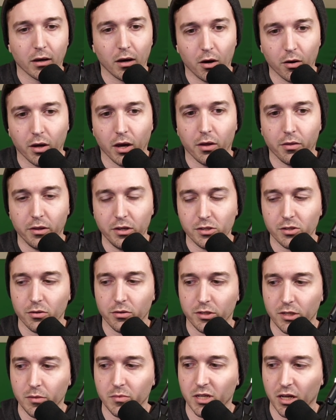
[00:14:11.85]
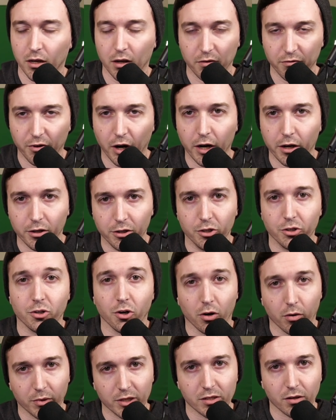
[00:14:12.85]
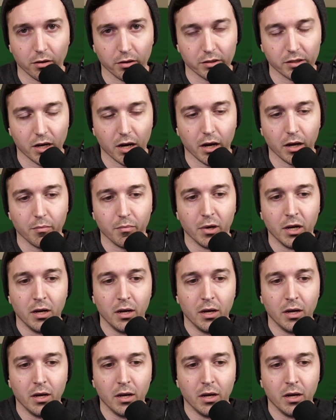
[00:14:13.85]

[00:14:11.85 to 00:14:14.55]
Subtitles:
okay, these are the teams that get invited to tournaments all the time.